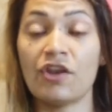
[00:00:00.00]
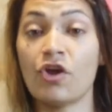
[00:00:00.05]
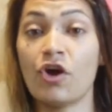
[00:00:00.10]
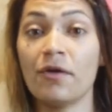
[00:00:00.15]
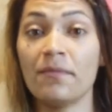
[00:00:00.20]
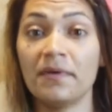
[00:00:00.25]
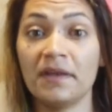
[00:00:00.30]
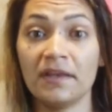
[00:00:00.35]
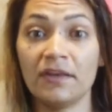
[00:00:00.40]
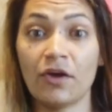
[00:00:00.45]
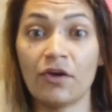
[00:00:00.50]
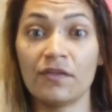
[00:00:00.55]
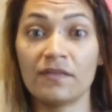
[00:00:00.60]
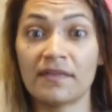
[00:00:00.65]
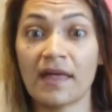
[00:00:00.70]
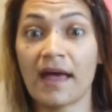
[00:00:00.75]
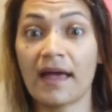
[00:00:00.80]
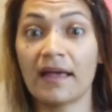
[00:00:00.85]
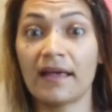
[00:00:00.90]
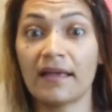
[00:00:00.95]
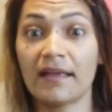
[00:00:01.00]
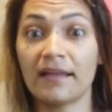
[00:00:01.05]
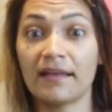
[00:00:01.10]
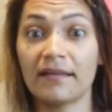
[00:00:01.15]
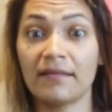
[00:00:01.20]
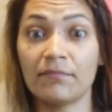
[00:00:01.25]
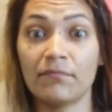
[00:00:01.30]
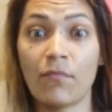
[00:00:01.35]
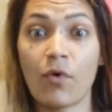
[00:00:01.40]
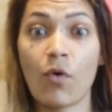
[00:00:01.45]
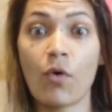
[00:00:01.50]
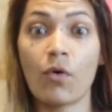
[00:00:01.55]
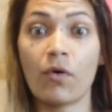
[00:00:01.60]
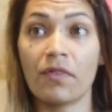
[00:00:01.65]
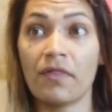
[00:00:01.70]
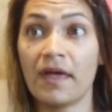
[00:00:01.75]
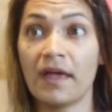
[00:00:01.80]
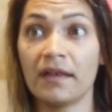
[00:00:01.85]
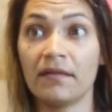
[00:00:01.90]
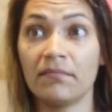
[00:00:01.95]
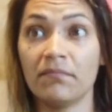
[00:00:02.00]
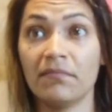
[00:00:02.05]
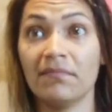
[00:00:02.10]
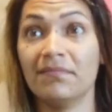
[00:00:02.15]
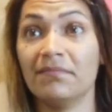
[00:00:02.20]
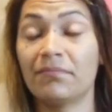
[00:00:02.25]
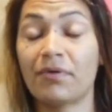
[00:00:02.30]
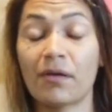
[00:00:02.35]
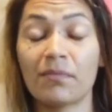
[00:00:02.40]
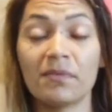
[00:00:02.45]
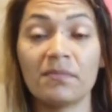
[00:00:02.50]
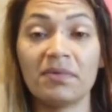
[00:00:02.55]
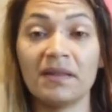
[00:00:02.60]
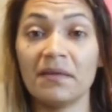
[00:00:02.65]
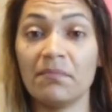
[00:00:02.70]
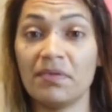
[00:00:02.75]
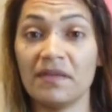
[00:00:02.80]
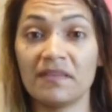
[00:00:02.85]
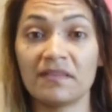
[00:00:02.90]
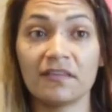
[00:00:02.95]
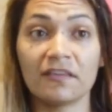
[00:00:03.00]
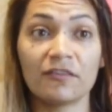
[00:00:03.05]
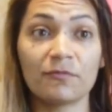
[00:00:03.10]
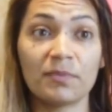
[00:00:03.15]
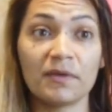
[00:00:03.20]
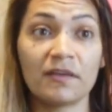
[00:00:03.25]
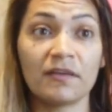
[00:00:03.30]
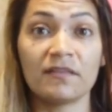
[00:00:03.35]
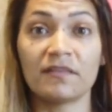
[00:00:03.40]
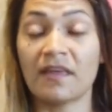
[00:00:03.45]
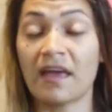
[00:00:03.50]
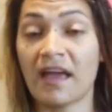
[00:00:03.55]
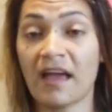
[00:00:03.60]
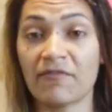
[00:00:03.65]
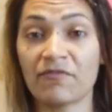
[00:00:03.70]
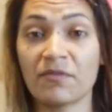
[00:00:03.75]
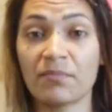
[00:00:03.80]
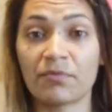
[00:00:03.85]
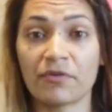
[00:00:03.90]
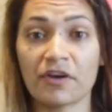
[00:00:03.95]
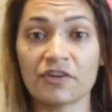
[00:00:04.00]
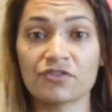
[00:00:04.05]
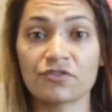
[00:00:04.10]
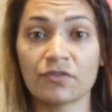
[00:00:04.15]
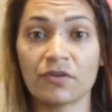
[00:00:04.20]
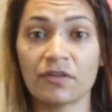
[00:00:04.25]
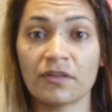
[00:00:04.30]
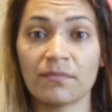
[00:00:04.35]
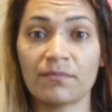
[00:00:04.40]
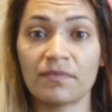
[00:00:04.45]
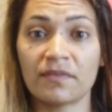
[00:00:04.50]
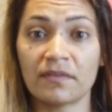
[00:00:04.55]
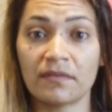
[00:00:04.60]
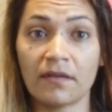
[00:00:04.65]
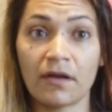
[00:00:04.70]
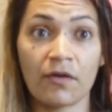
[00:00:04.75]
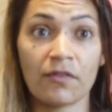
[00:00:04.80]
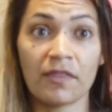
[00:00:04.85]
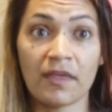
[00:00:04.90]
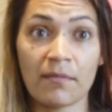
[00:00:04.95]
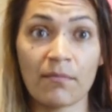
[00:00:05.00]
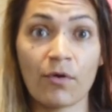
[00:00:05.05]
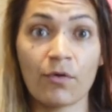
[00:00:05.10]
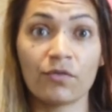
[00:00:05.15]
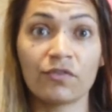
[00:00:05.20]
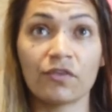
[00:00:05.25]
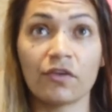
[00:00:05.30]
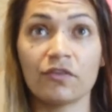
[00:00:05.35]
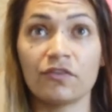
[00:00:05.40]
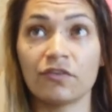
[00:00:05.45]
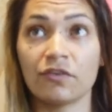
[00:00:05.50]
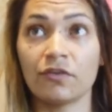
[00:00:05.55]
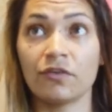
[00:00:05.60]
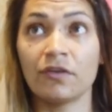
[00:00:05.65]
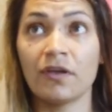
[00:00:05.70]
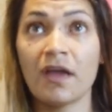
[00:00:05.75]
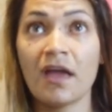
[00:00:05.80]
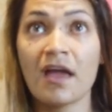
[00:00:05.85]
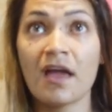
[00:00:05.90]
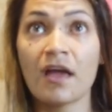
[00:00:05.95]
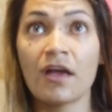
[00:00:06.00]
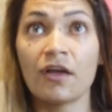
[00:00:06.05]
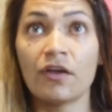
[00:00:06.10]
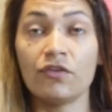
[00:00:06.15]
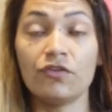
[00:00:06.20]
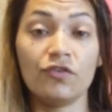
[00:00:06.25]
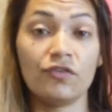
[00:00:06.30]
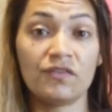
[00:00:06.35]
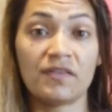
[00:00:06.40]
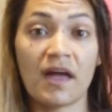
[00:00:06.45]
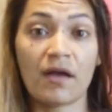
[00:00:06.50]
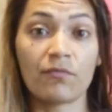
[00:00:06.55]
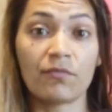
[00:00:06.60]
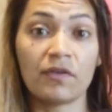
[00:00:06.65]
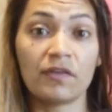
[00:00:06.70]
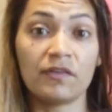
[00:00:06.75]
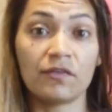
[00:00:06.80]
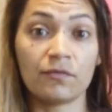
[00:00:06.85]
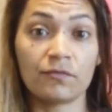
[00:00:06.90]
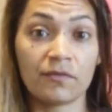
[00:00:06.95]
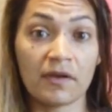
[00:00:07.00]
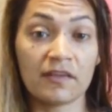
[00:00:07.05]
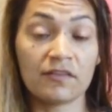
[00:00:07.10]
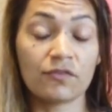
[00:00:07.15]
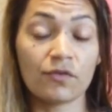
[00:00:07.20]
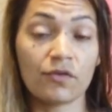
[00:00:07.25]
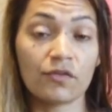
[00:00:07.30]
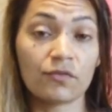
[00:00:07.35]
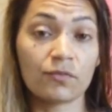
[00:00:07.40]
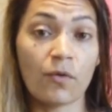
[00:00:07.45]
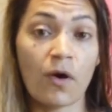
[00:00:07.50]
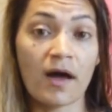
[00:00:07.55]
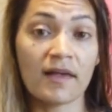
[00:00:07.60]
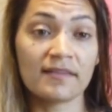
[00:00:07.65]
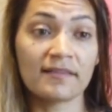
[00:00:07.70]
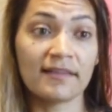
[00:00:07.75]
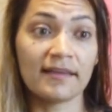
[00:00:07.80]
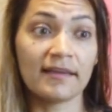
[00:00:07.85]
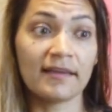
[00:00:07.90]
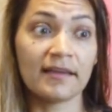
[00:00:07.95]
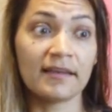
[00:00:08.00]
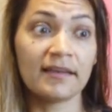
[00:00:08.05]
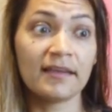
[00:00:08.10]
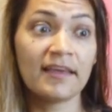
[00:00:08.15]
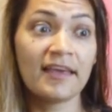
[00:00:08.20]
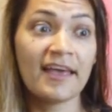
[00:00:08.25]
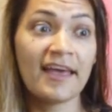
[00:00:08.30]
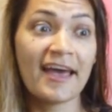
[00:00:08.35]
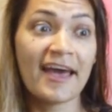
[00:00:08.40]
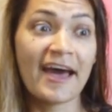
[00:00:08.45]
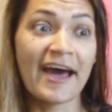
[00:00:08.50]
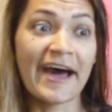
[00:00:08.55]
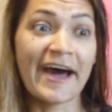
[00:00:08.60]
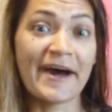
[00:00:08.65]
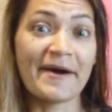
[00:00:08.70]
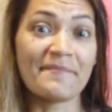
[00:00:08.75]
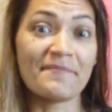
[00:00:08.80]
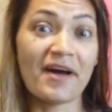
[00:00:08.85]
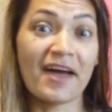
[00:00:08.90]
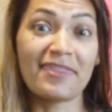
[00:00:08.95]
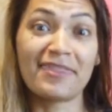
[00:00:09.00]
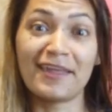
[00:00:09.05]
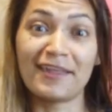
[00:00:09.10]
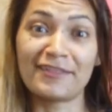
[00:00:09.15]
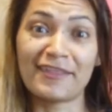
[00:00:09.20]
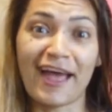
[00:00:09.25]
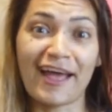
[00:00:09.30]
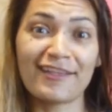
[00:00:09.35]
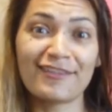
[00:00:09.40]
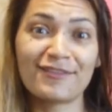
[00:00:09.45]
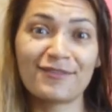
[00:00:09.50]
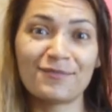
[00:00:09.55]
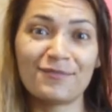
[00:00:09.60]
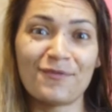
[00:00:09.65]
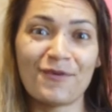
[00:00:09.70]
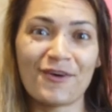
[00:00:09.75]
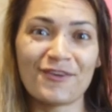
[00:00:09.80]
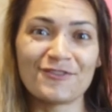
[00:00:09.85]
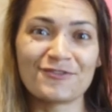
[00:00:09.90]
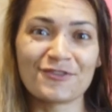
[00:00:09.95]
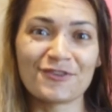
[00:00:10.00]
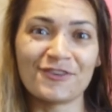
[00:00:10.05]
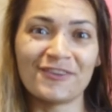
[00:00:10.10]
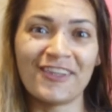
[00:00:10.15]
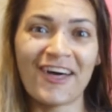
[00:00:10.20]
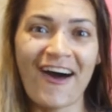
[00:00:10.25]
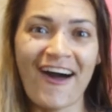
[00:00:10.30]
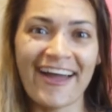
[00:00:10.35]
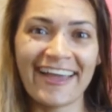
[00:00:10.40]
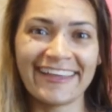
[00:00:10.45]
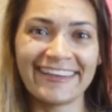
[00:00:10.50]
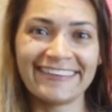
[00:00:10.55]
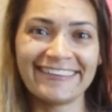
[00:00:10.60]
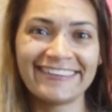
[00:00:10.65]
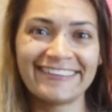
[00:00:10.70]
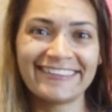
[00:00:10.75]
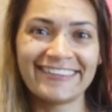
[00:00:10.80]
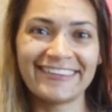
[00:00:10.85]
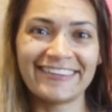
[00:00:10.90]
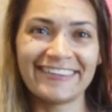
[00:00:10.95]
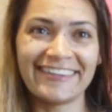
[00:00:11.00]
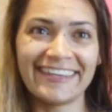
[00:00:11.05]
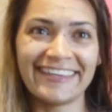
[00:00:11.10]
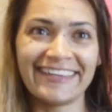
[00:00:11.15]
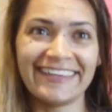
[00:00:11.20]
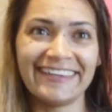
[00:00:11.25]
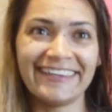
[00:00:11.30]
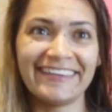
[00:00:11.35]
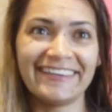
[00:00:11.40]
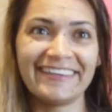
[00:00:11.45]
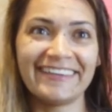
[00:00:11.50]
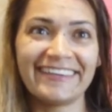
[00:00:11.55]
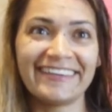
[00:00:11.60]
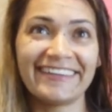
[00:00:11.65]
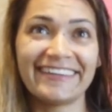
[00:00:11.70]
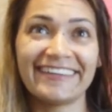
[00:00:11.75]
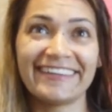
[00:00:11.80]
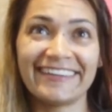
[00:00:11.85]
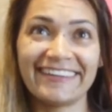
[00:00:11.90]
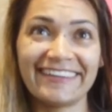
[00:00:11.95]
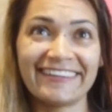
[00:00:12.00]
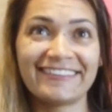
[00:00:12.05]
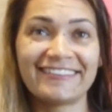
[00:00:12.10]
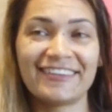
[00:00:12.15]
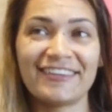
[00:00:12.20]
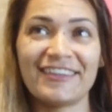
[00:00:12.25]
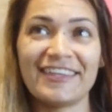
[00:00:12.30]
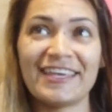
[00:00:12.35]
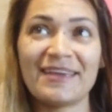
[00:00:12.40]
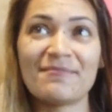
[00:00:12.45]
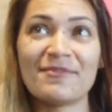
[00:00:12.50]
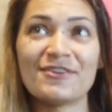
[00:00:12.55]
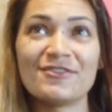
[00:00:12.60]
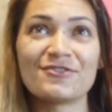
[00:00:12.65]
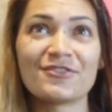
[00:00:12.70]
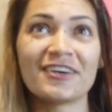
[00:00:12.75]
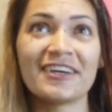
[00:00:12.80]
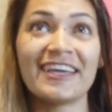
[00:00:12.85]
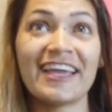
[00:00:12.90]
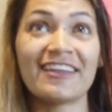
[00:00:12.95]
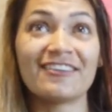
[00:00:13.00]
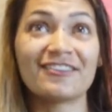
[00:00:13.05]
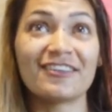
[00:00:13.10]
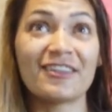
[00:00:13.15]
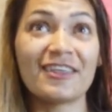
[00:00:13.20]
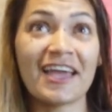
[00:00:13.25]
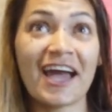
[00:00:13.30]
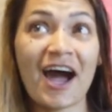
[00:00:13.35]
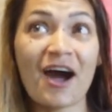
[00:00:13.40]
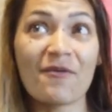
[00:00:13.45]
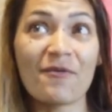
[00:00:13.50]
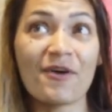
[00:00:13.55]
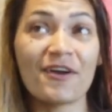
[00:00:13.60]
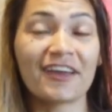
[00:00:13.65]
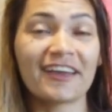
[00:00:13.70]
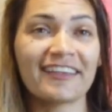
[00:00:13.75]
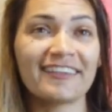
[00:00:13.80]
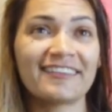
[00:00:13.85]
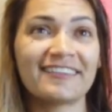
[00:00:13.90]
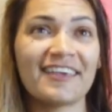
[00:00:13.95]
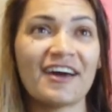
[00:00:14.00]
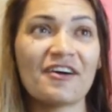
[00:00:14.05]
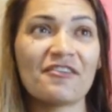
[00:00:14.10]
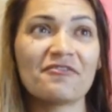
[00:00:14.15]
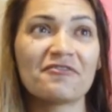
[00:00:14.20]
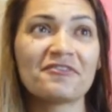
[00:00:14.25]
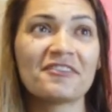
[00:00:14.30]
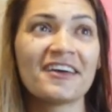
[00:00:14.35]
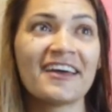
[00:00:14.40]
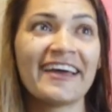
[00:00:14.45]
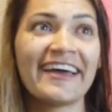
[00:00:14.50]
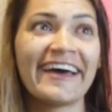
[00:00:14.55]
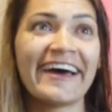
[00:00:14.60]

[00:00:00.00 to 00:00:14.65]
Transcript: nobody knows that more than probably business, because they have the pressure on them also to use that resource wisely. And I think that's what drew Lion to the imagery and to the artwork itself,